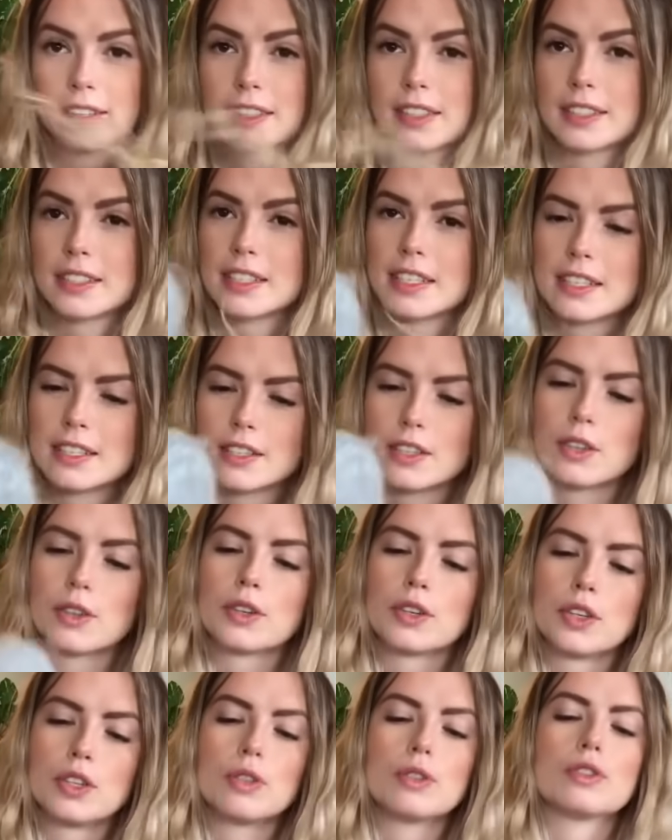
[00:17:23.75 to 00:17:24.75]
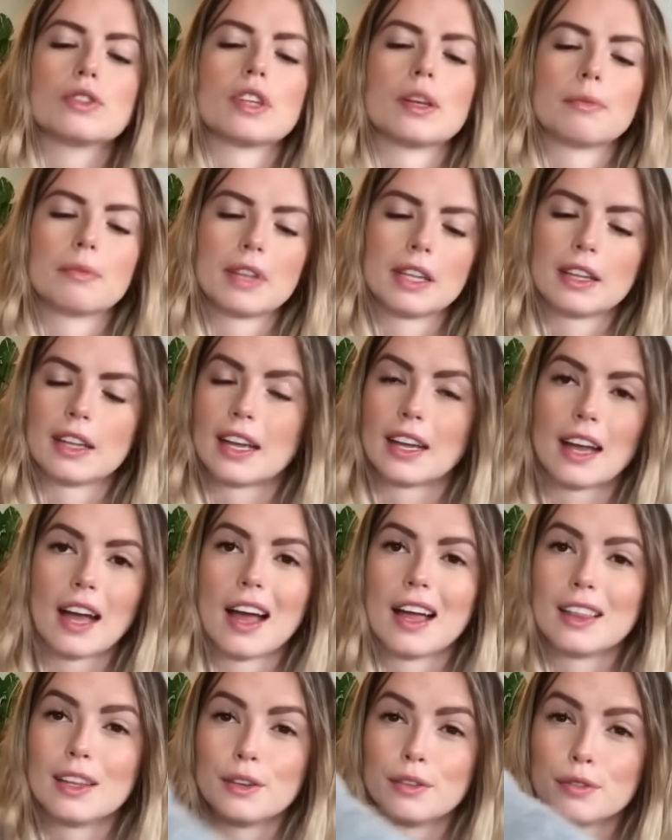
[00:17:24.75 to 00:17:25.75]
because this you could use something like
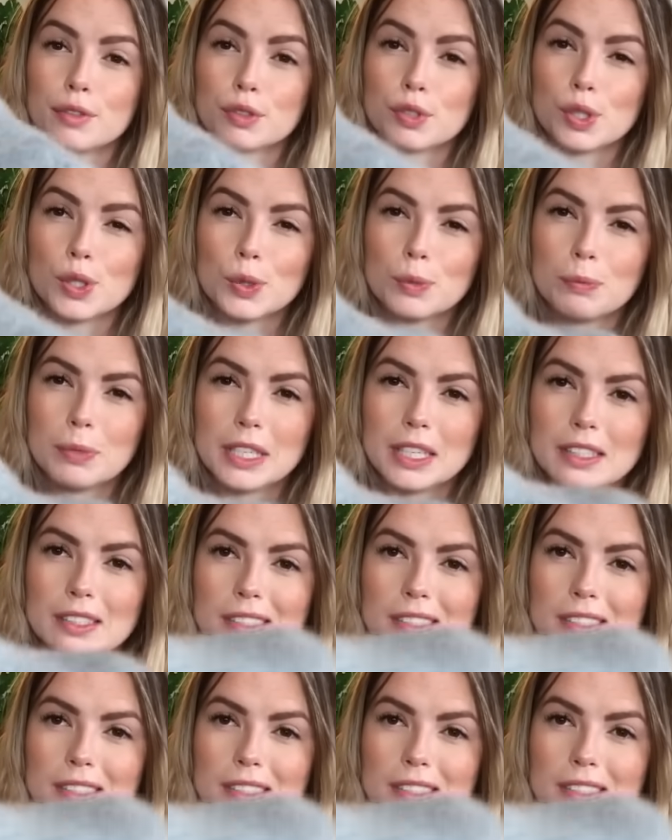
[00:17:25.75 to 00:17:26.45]
Alafos Loopy,